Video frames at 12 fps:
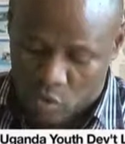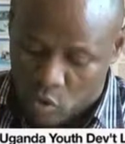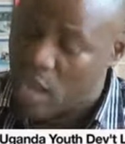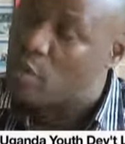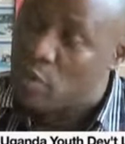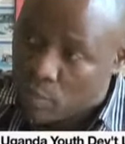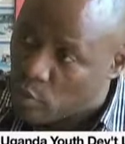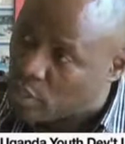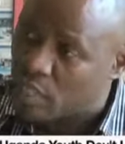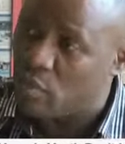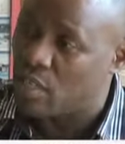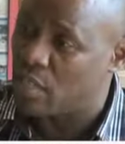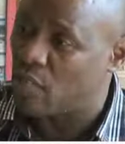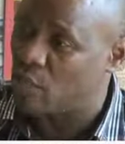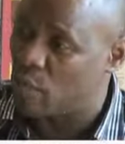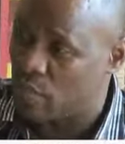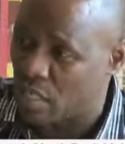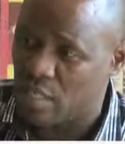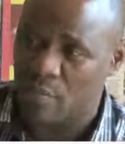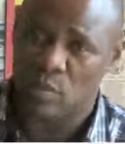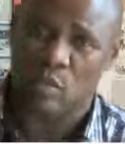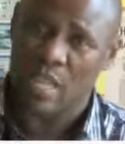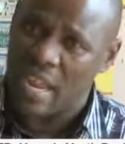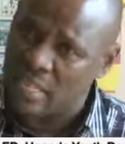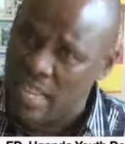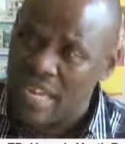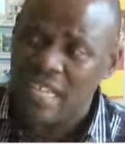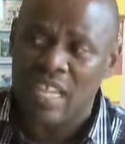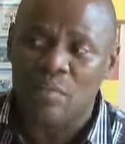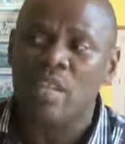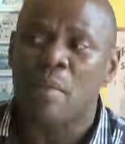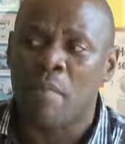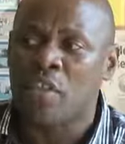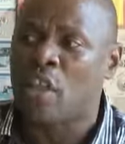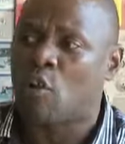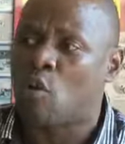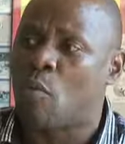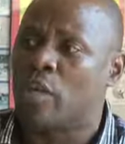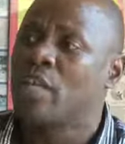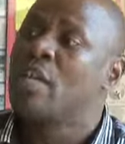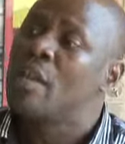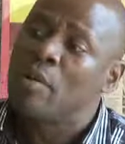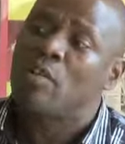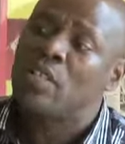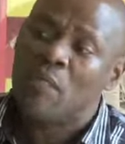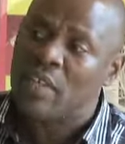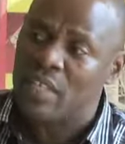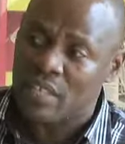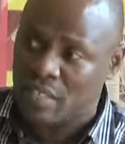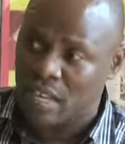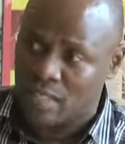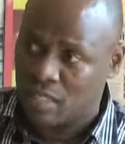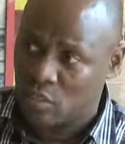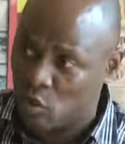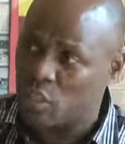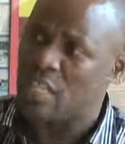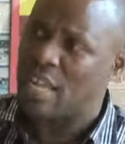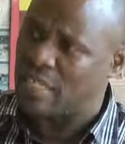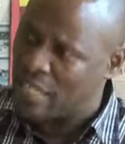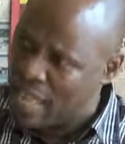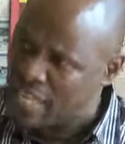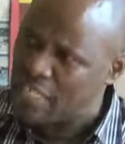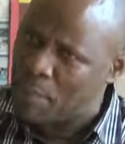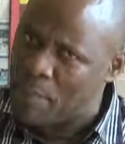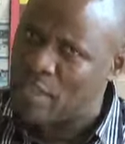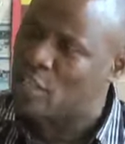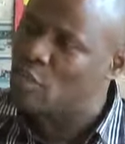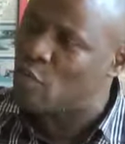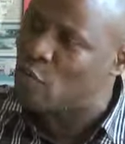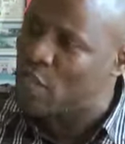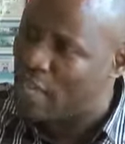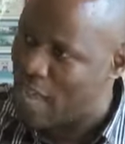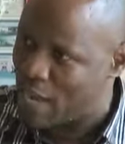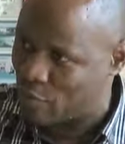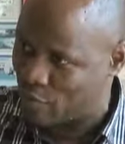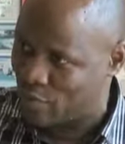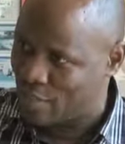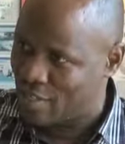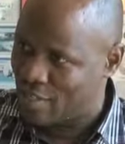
You cannot protect yourself from sex episodes. And that has been a major common because even the statistics shows that 80% of the girls